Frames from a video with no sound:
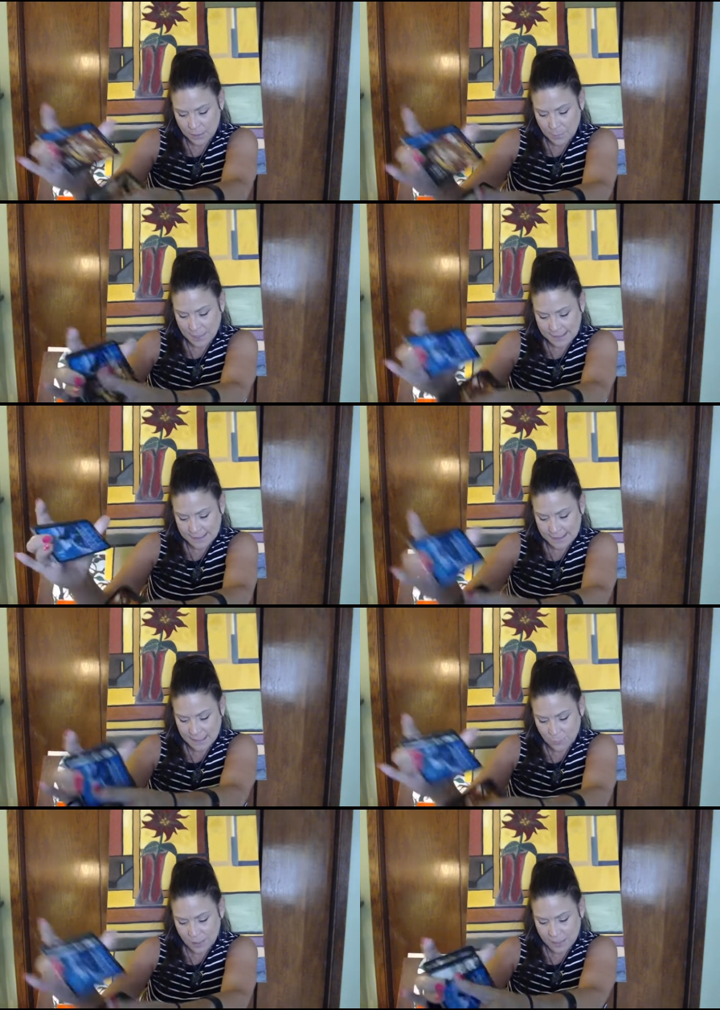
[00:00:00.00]
Pisces
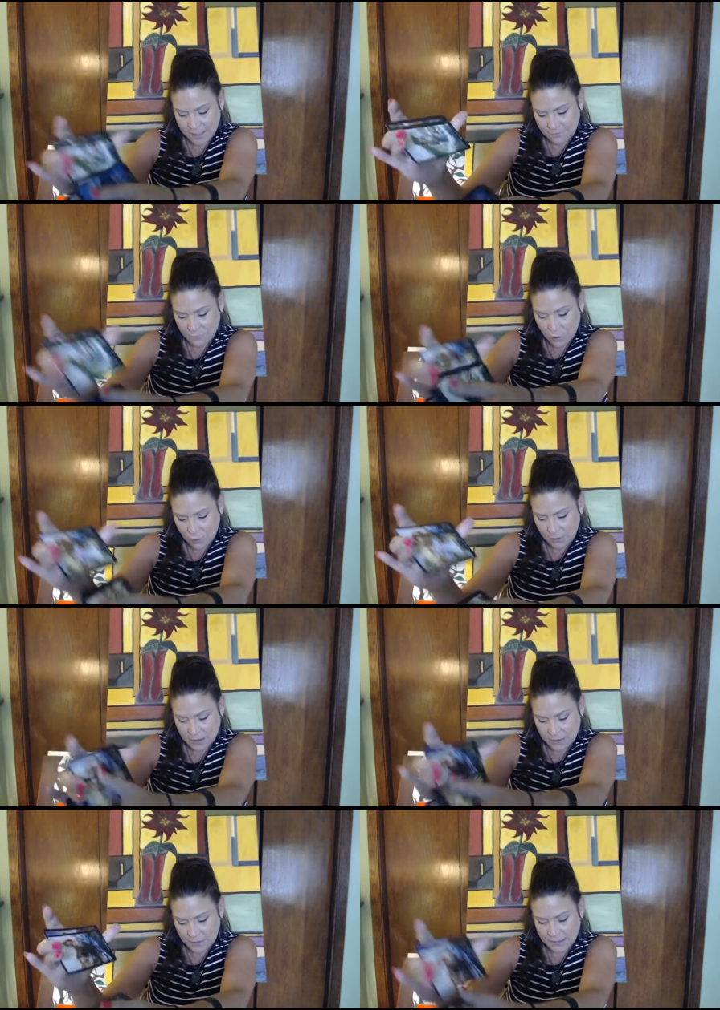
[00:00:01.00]
I'm reading for with
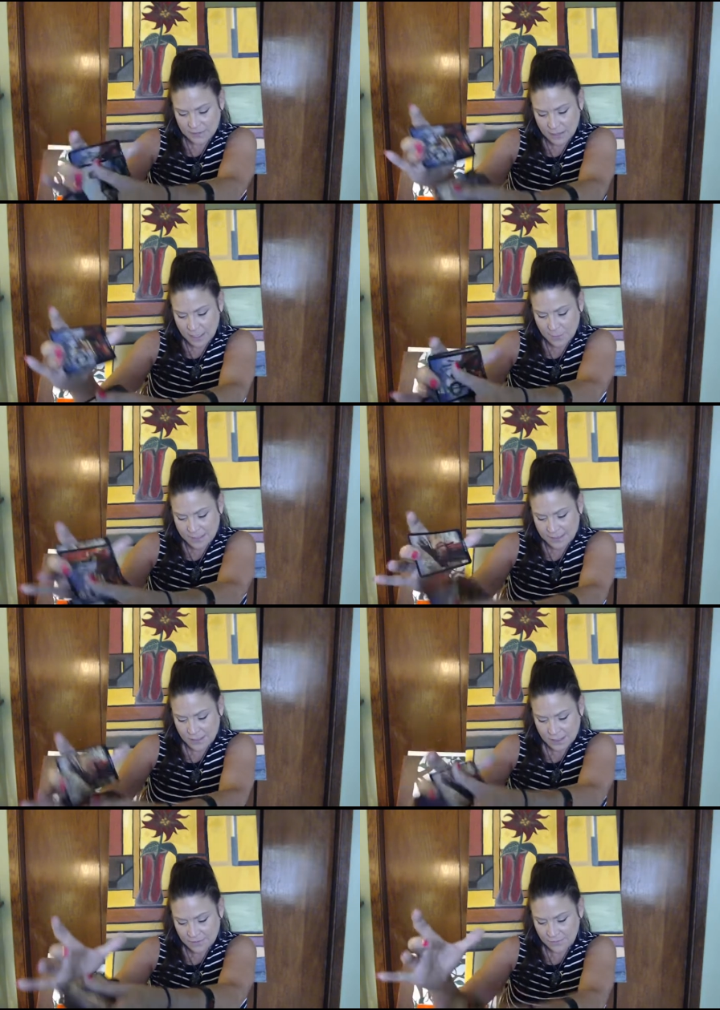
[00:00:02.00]
clearly defined
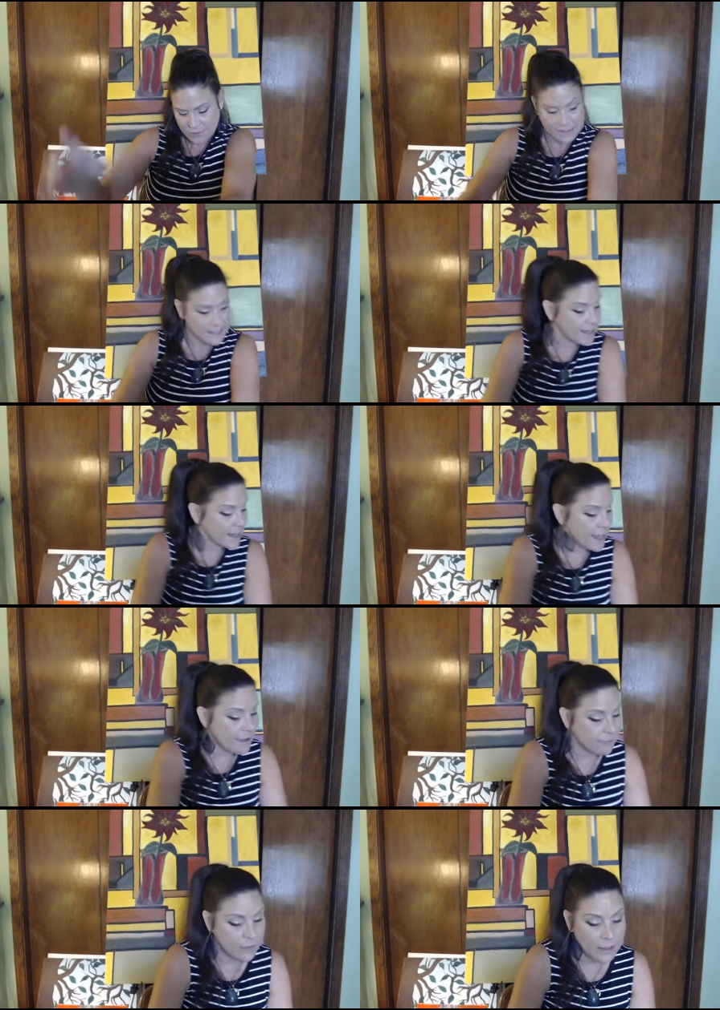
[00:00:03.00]
messages for the second
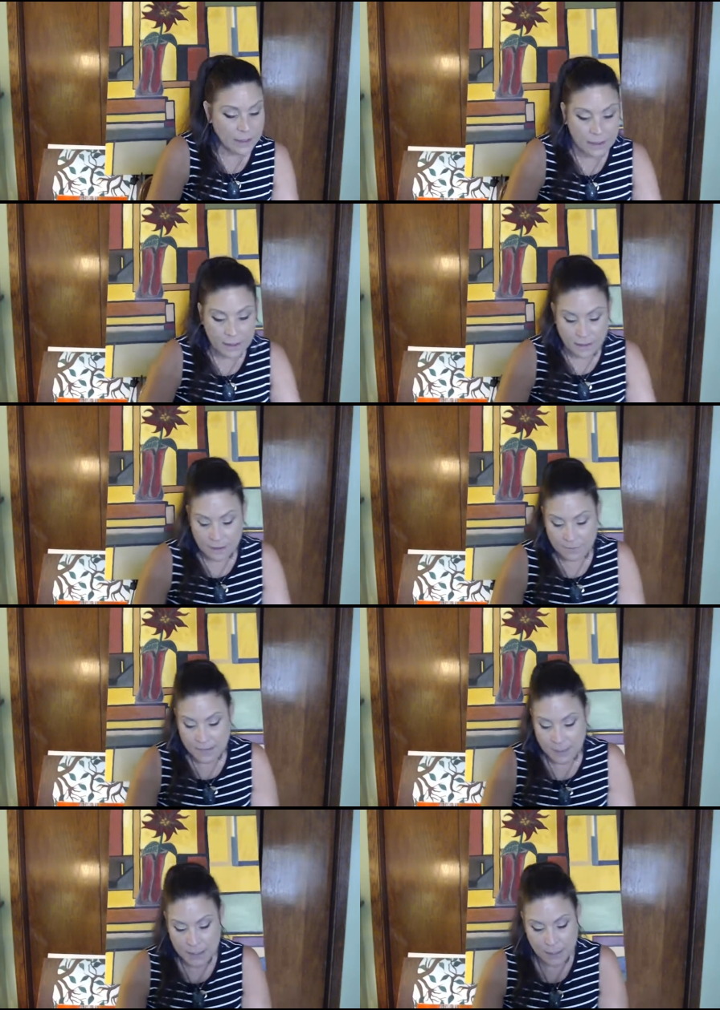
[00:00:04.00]
half of
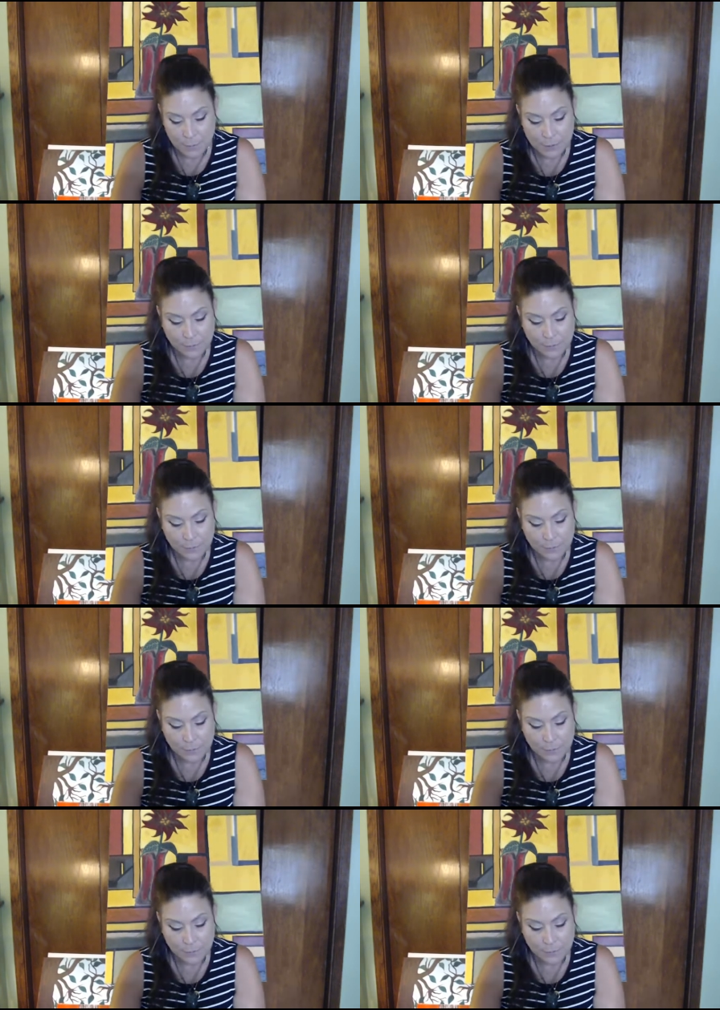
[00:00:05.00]
September.